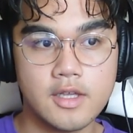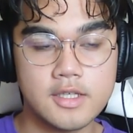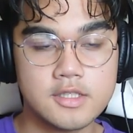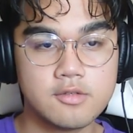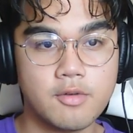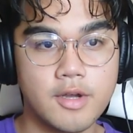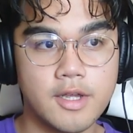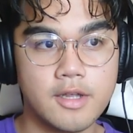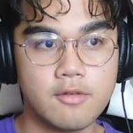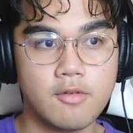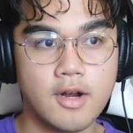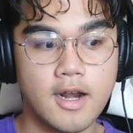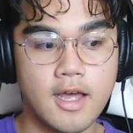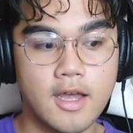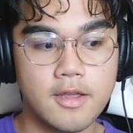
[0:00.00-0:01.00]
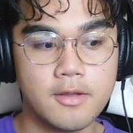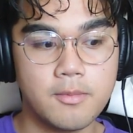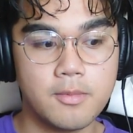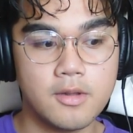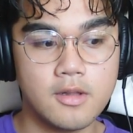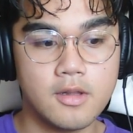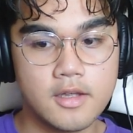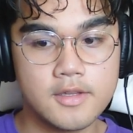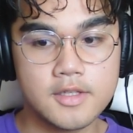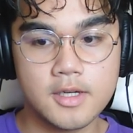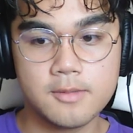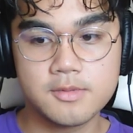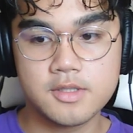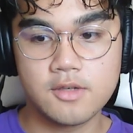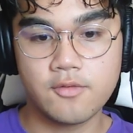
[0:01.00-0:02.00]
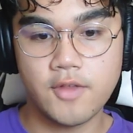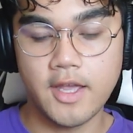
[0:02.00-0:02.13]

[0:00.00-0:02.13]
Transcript: He's quite reliable in terms of